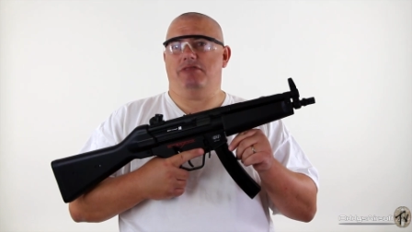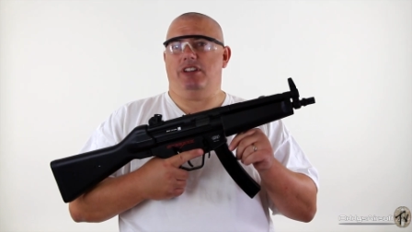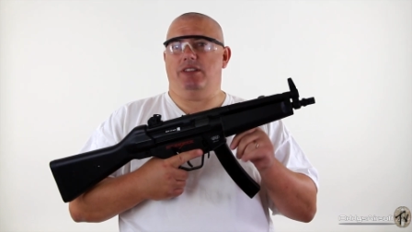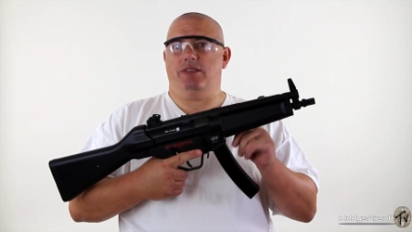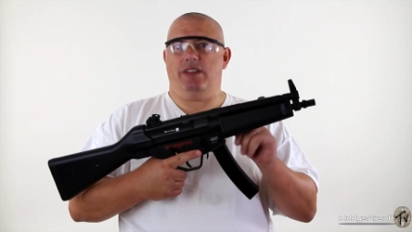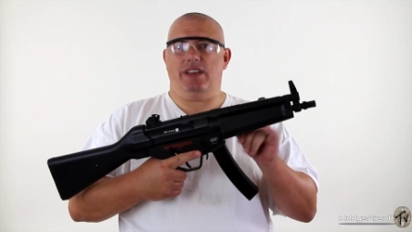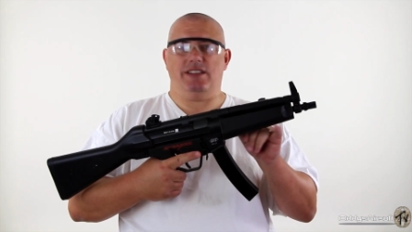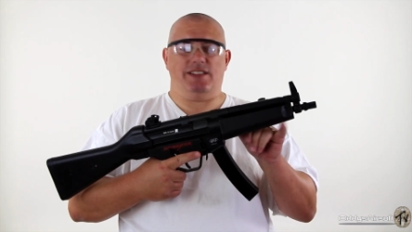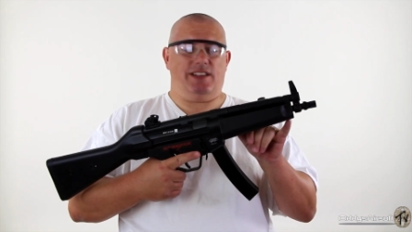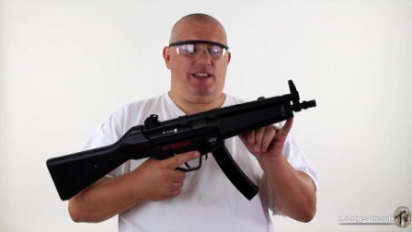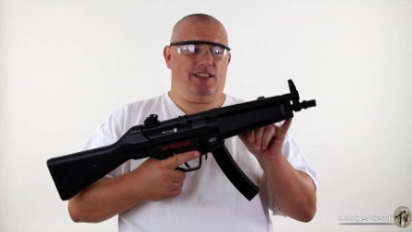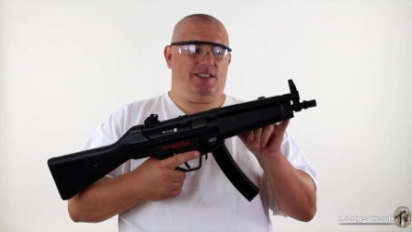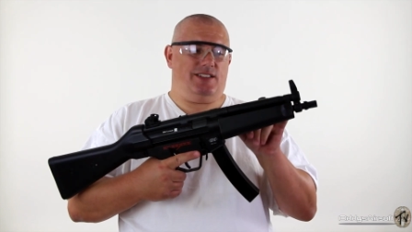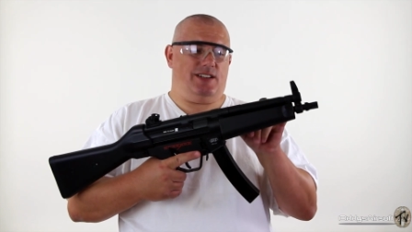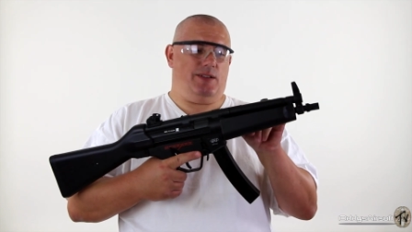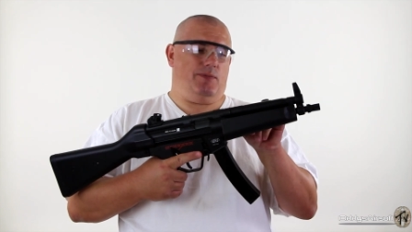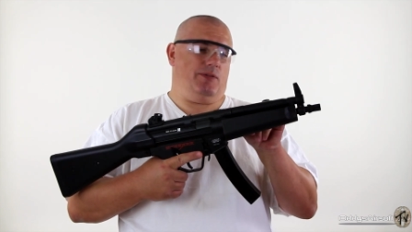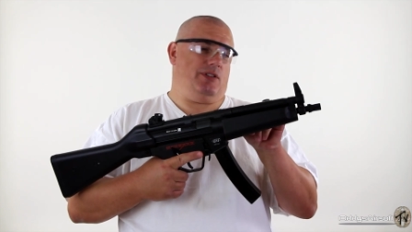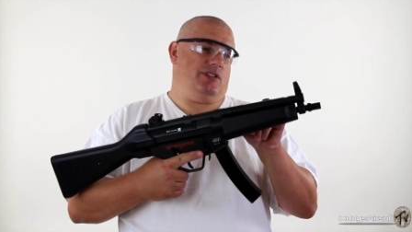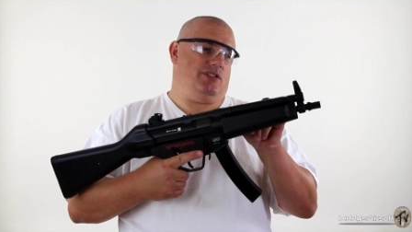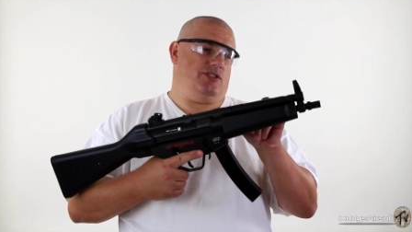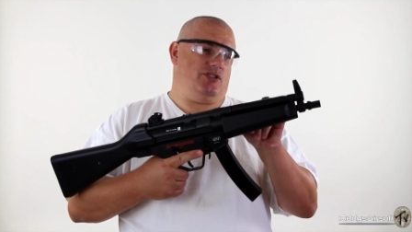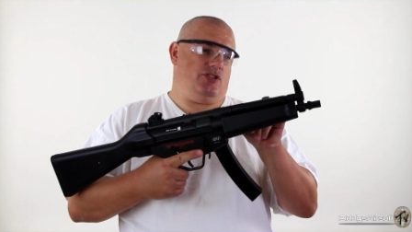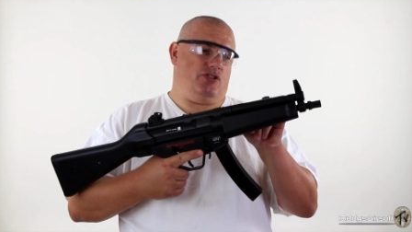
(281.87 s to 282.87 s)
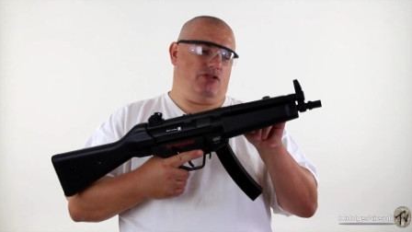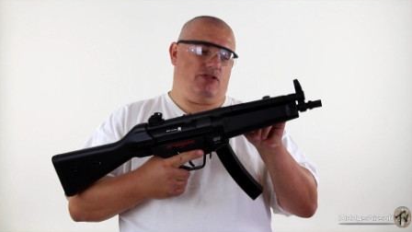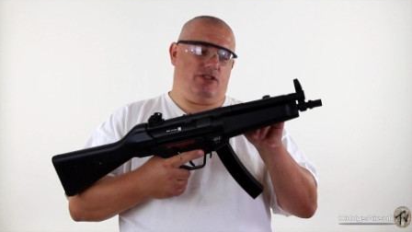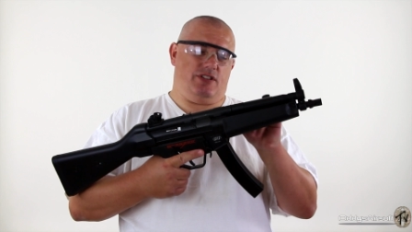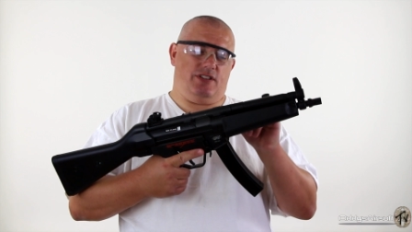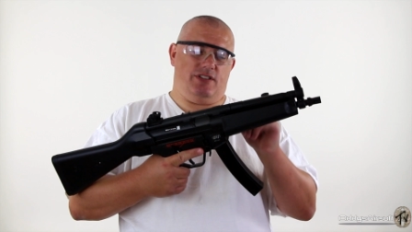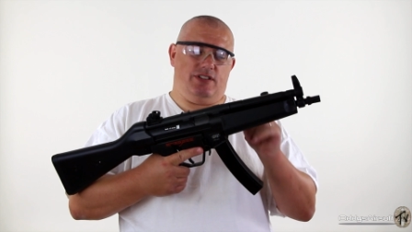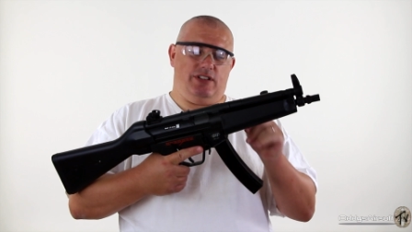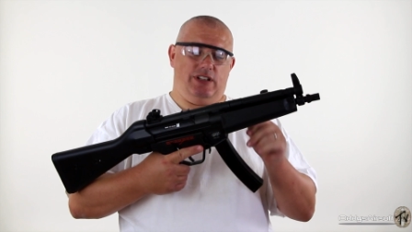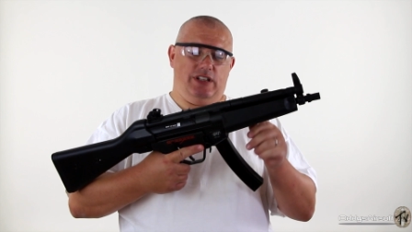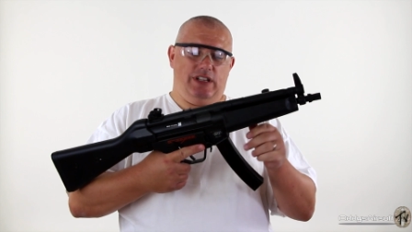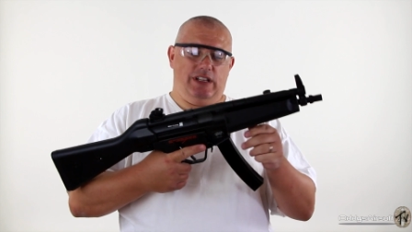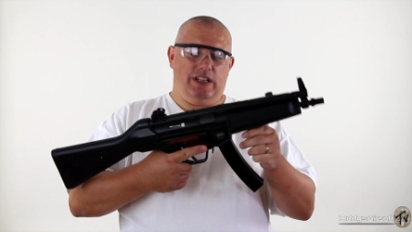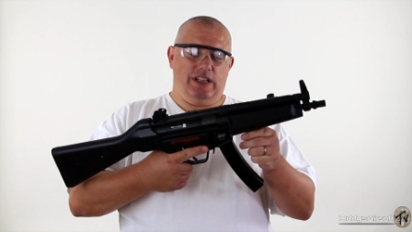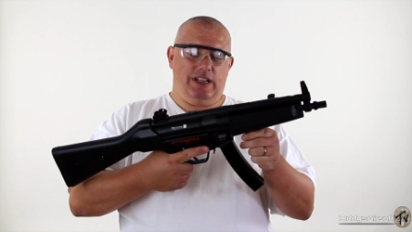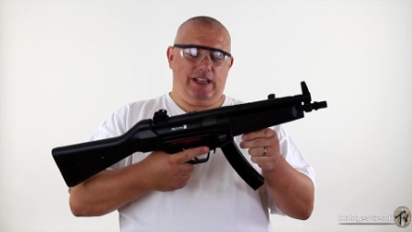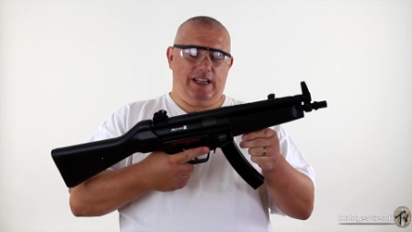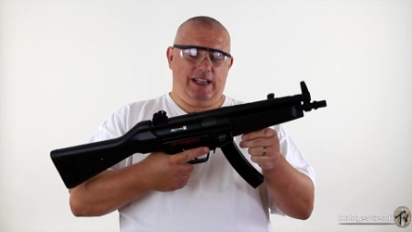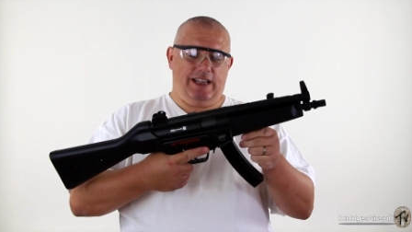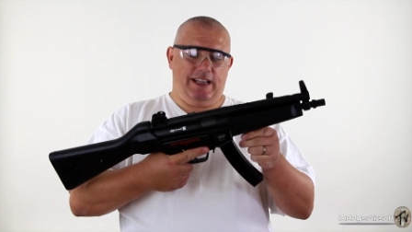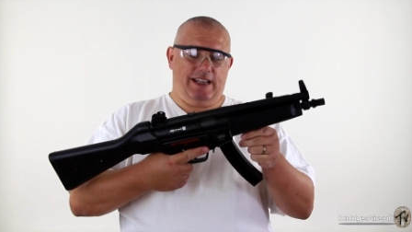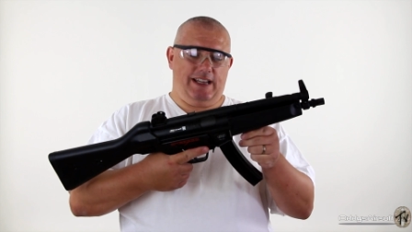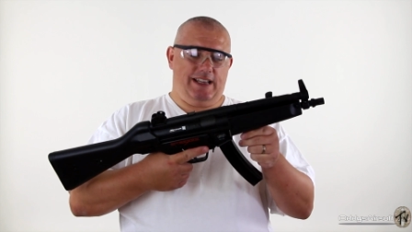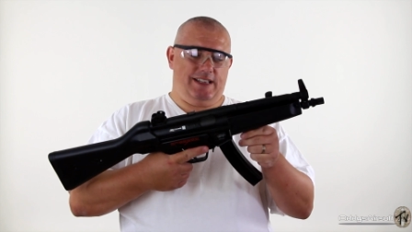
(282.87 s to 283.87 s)
I'm guessing it's typical short
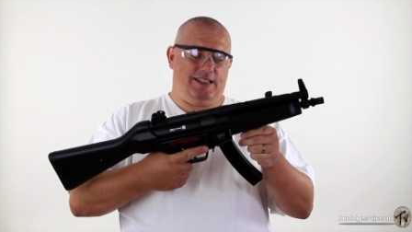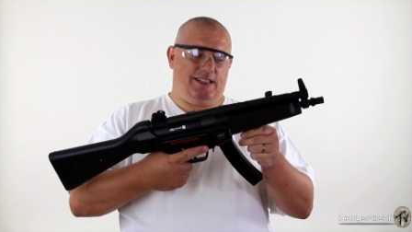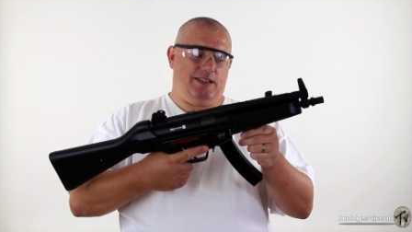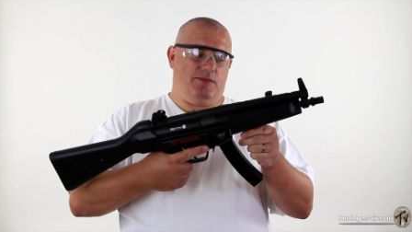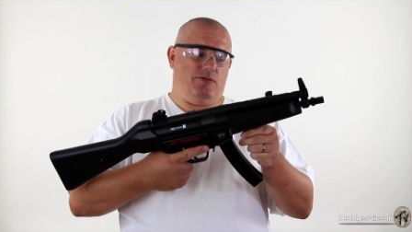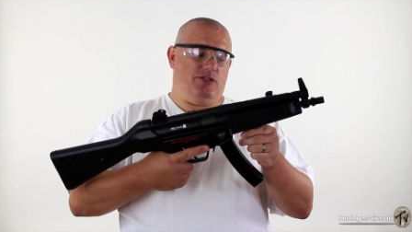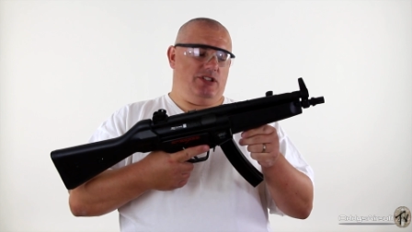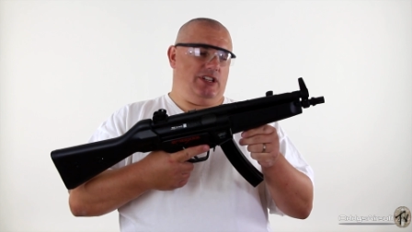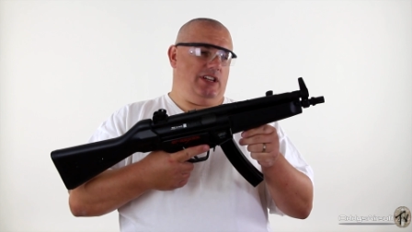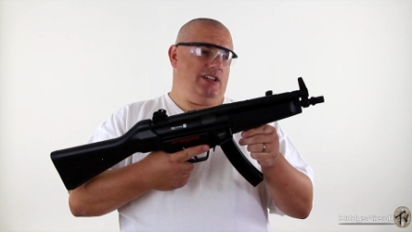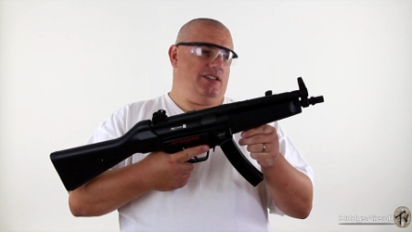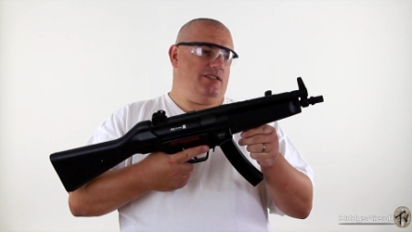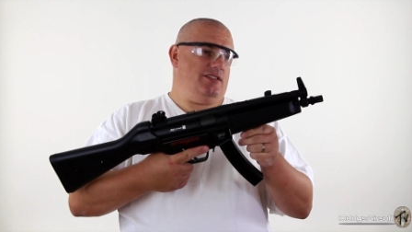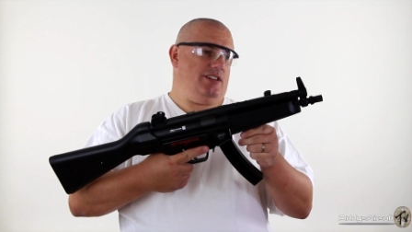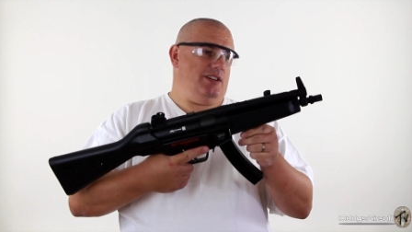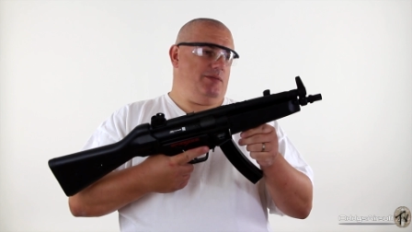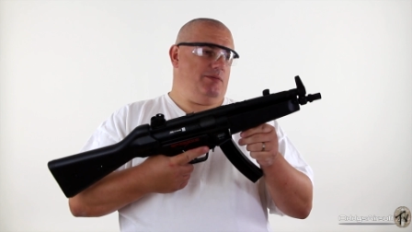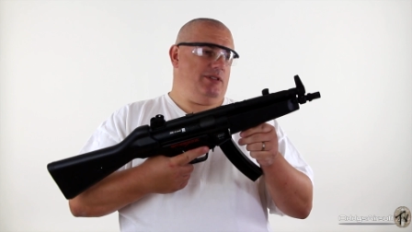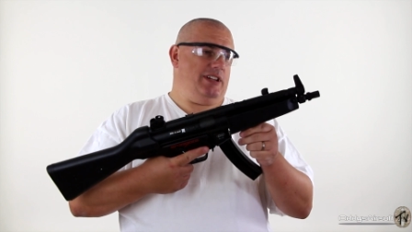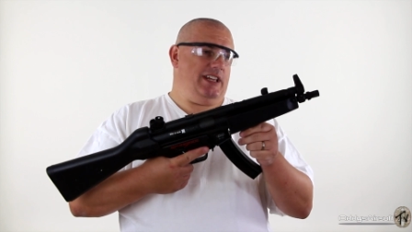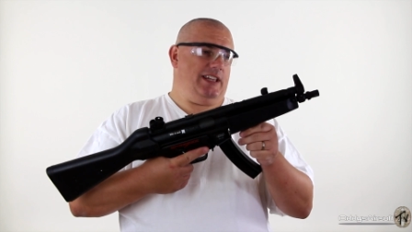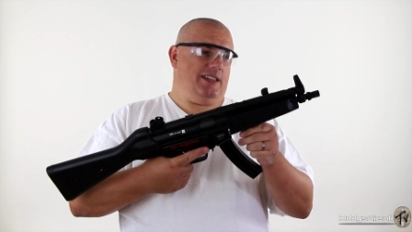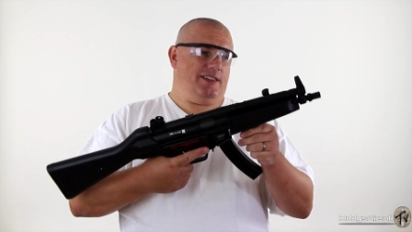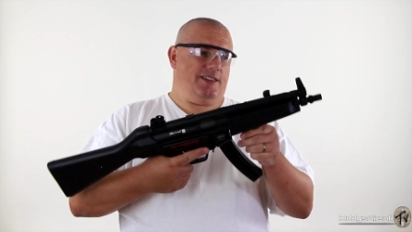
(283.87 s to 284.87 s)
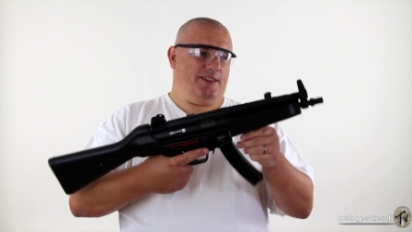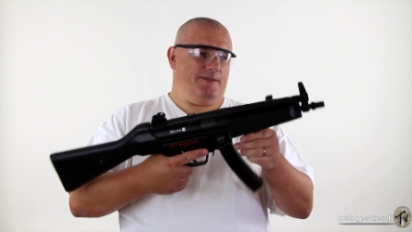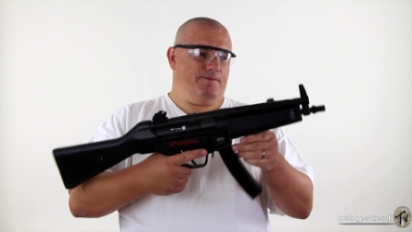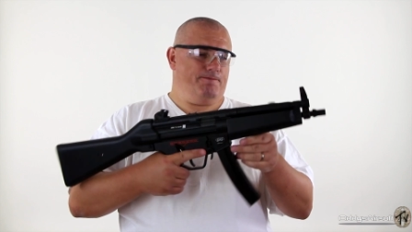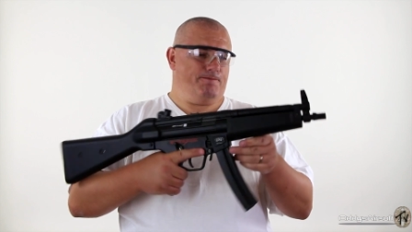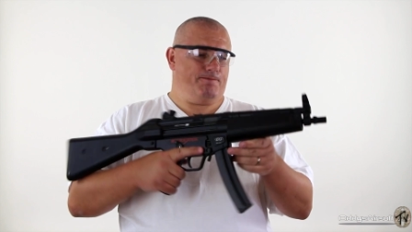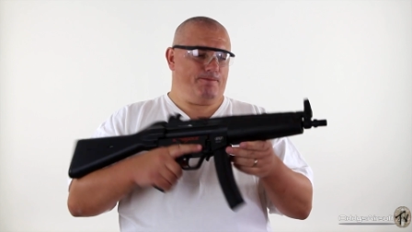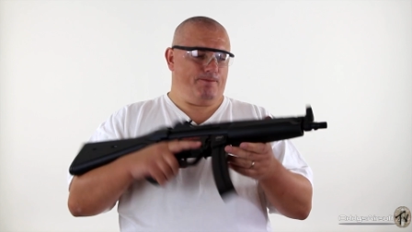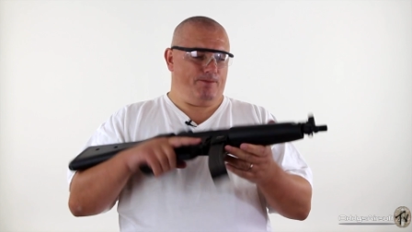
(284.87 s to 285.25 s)
uh, SMG type length.